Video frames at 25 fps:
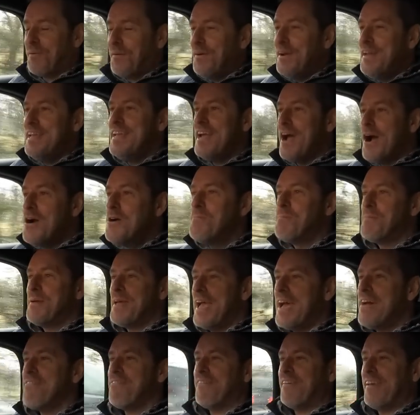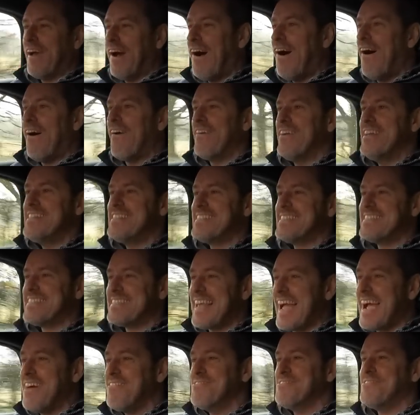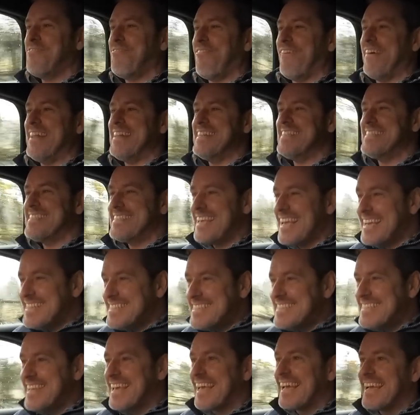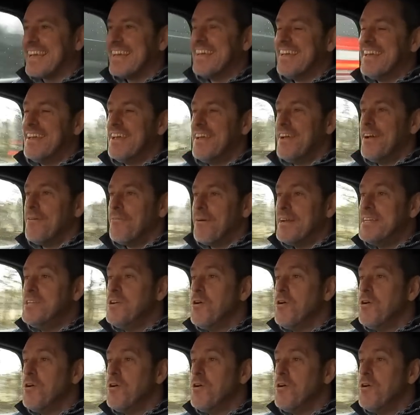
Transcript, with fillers: pre-OPF car. It sounds fantastic. When